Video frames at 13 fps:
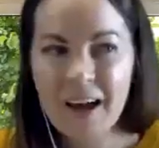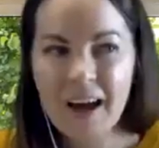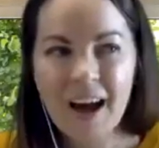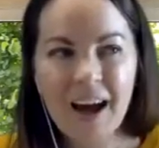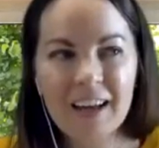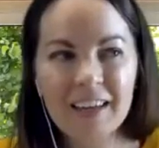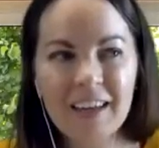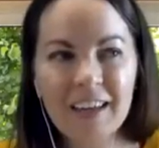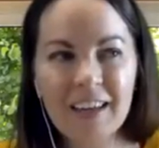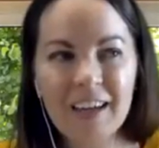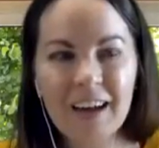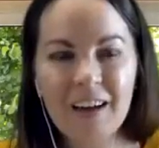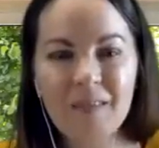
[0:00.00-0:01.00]

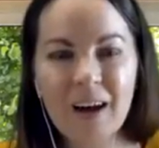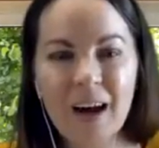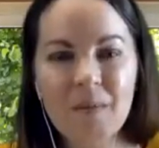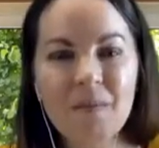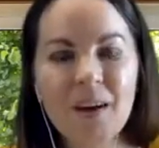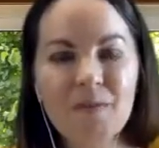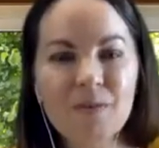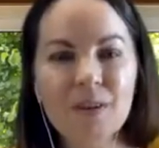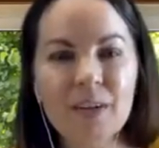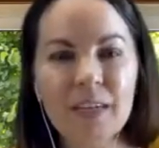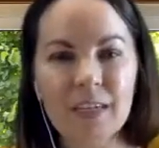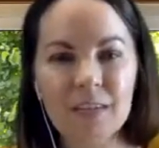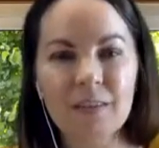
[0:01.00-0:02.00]
I'm never
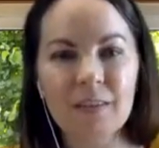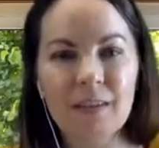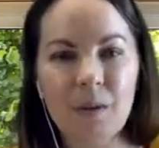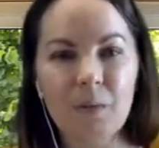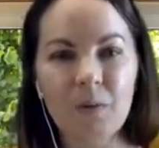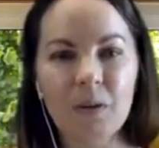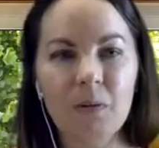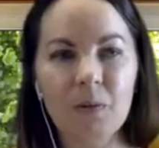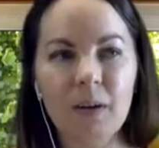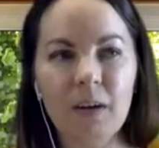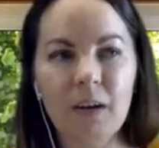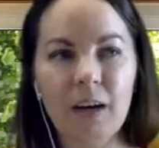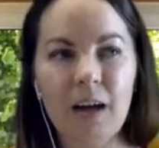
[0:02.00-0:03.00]
going to get to that point
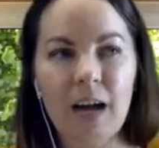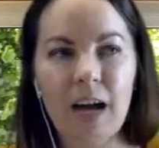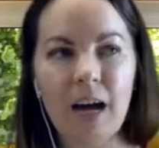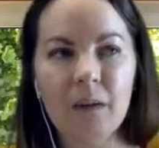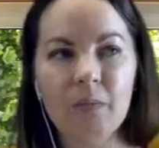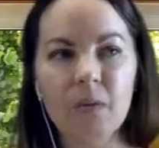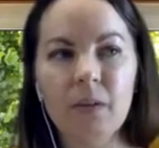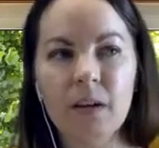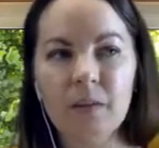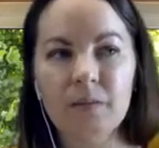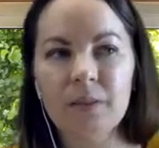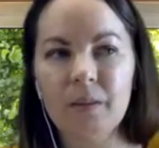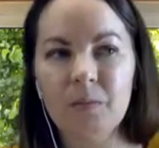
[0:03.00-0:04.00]
where I will
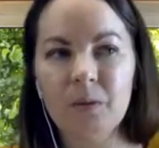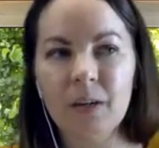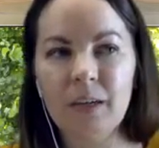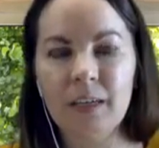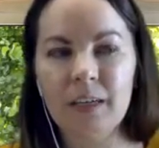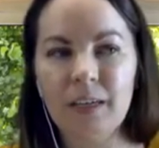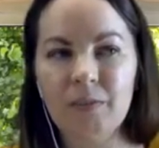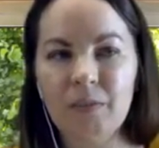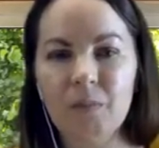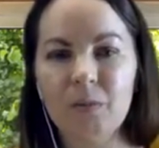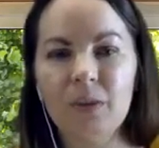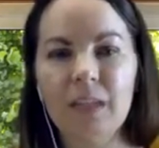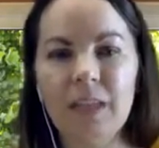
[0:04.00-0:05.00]
love someone if
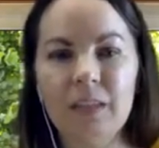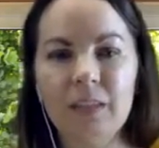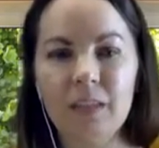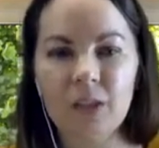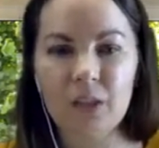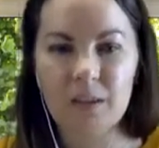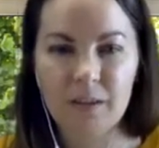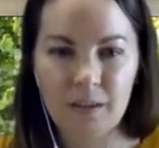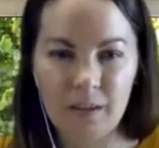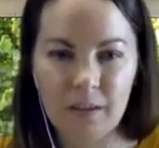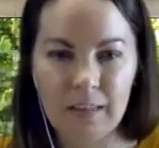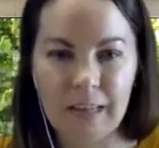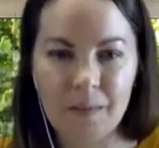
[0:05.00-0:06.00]
I'm putting conditions
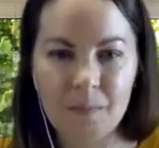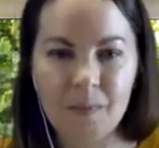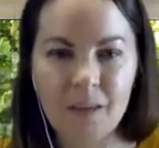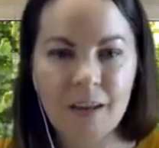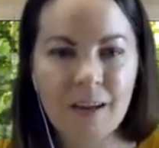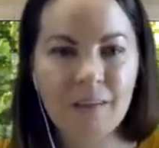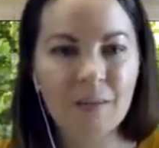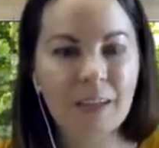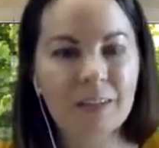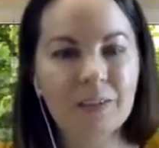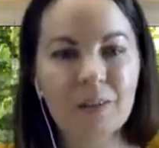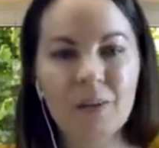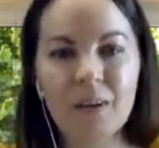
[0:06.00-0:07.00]
on them,
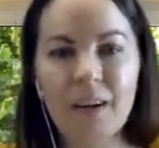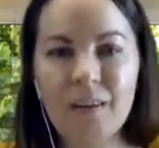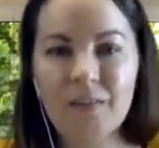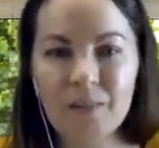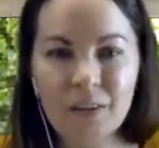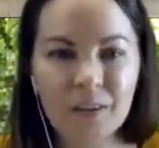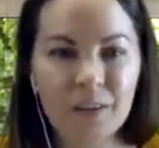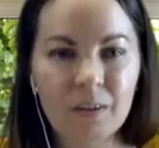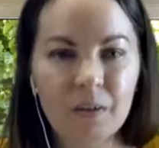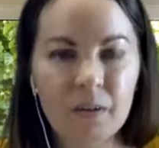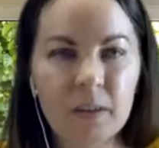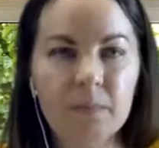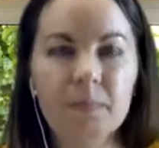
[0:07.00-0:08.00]
because they're never
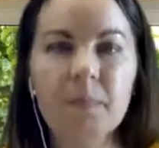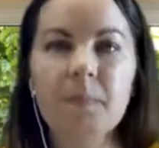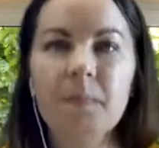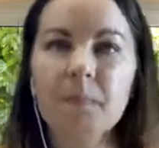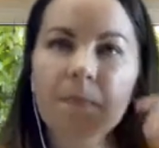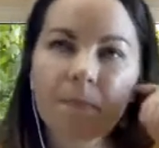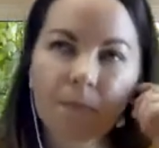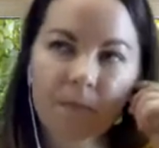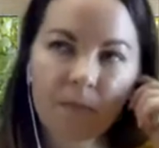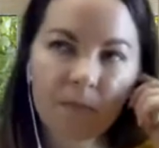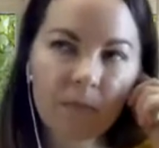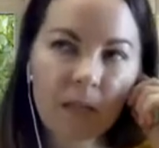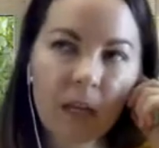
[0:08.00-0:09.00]
going.
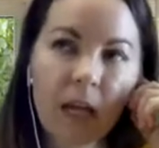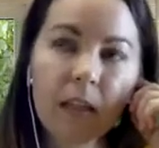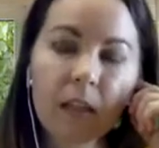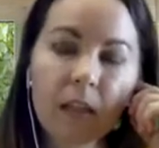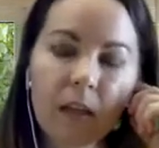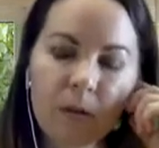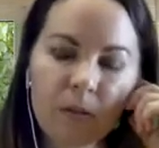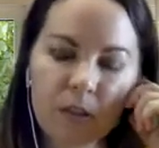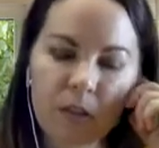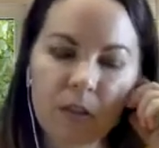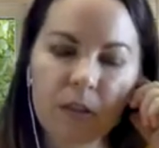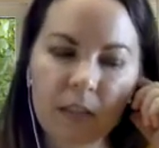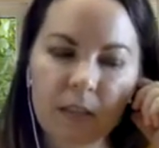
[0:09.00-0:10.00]
I think that was a
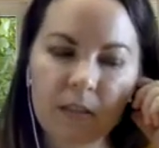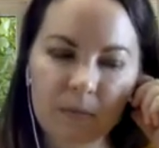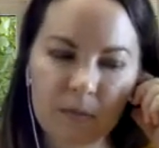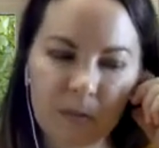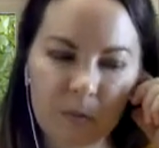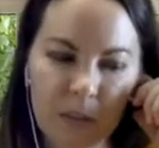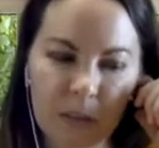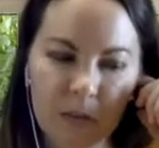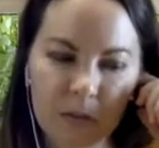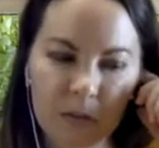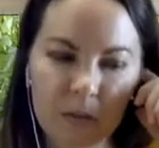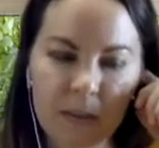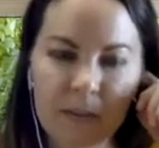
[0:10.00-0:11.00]
huge lesson for me
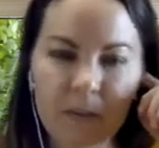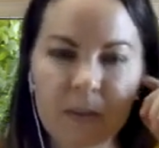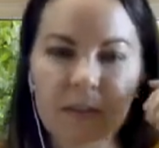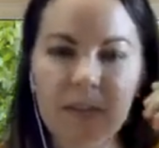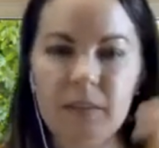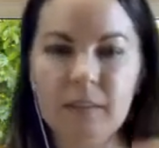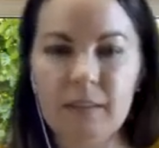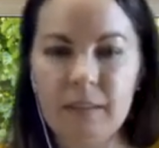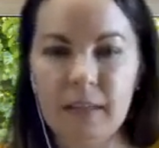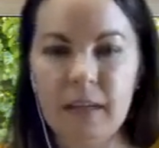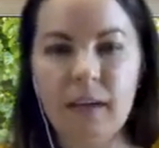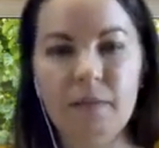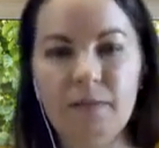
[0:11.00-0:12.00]
too, in the resistance
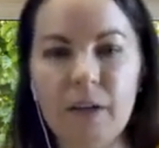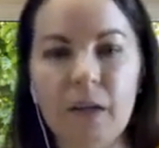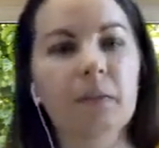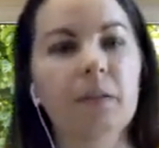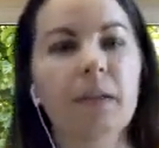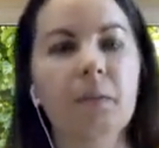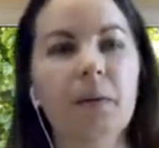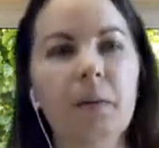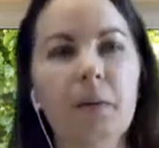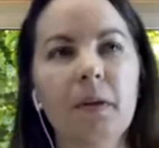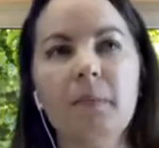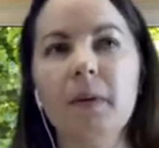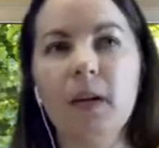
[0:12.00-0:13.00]
that I felt like
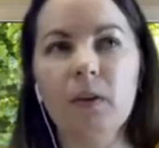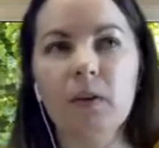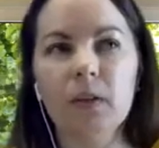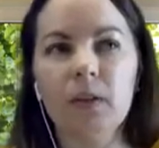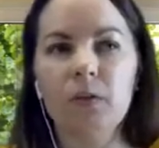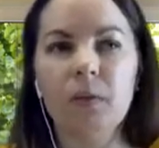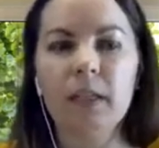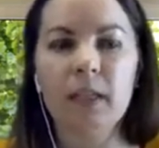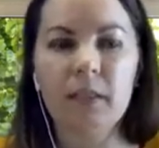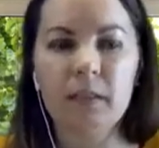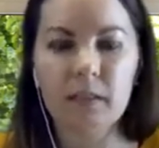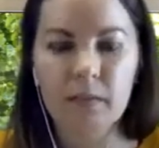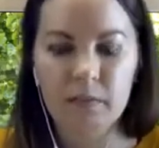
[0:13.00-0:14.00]
probably in my early
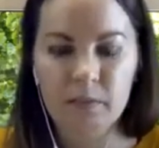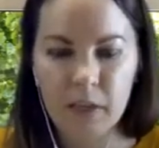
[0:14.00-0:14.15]
20s of,